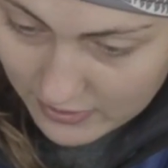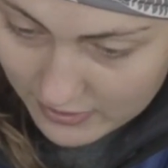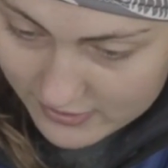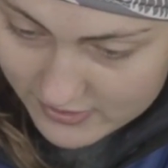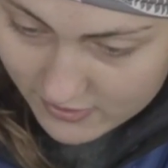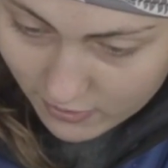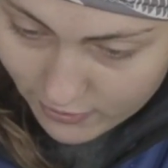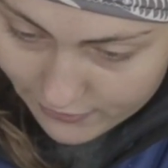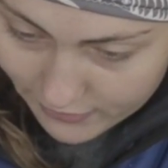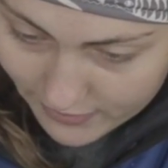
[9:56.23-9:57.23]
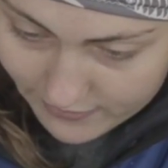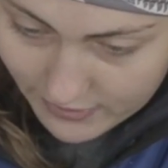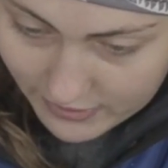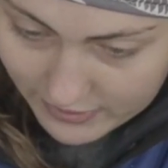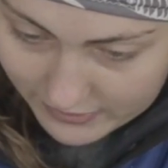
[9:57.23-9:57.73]
and just go over it
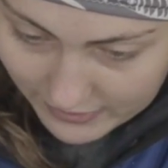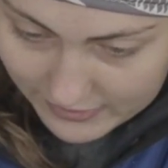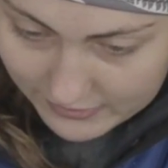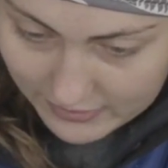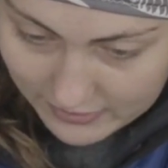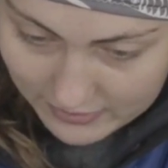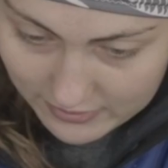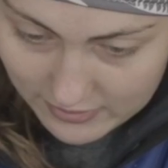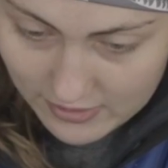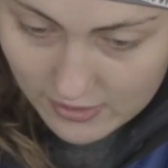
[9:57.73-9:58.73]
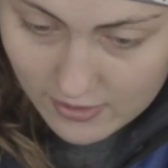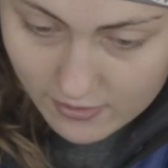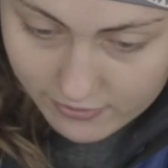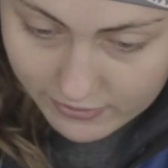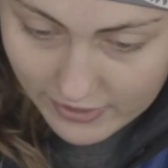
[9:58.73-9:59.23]
very lightly,
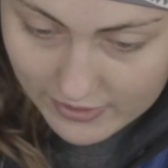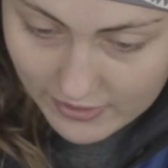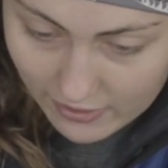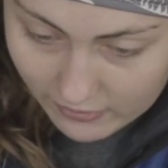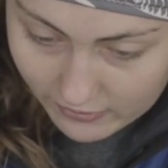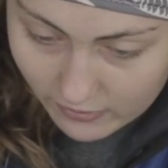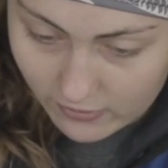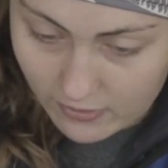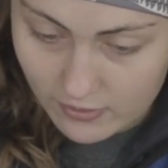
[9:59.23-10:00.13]
flatten it out a little,